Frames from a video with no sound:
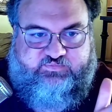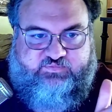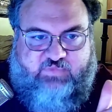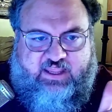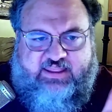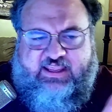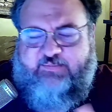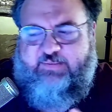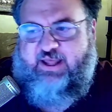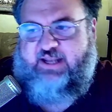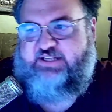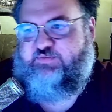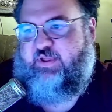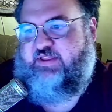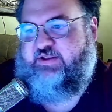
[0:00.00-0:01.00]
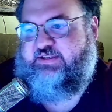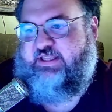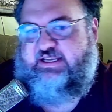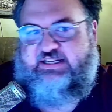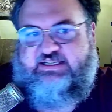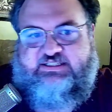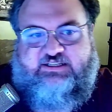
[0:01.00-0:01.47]
think about is whether
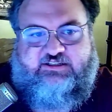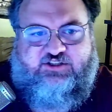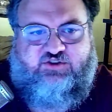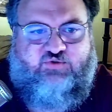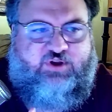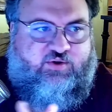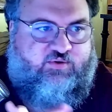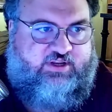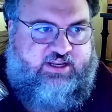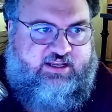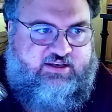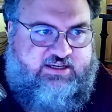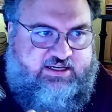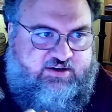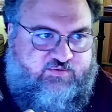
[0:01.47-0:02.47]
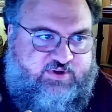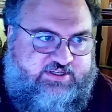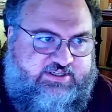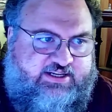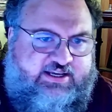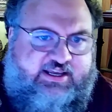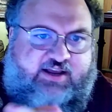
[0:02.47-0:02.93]
something is discrete or continuous.
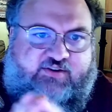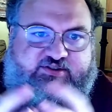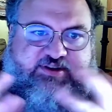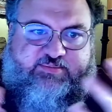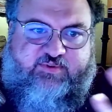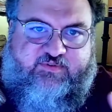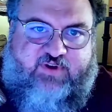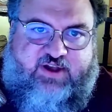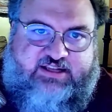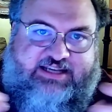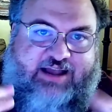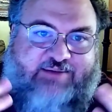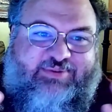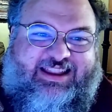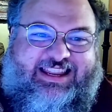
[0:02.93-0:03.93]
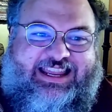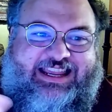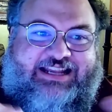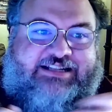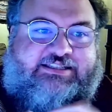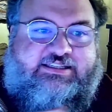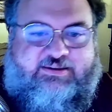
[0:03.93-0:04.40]
For example, if you ask how many
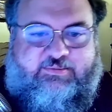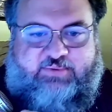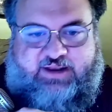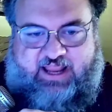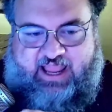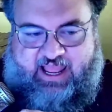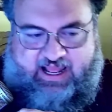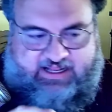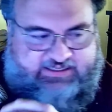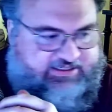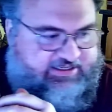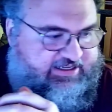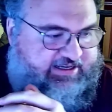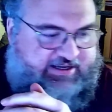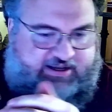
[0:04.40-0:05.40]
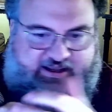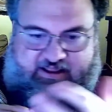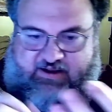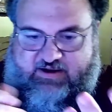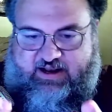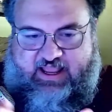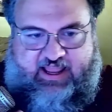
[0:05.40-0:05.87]
kids somebody has,
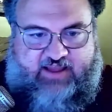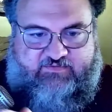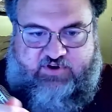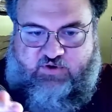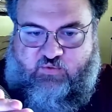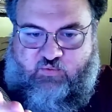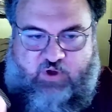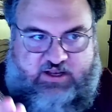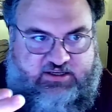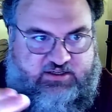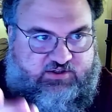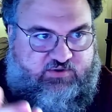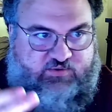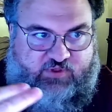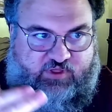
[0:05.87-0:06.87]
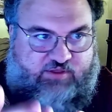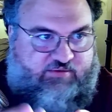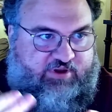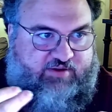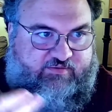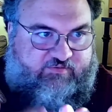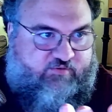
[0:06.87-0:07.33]
they're going to have 1, 2,
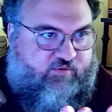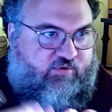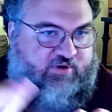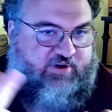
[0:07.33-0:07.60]
3, 4,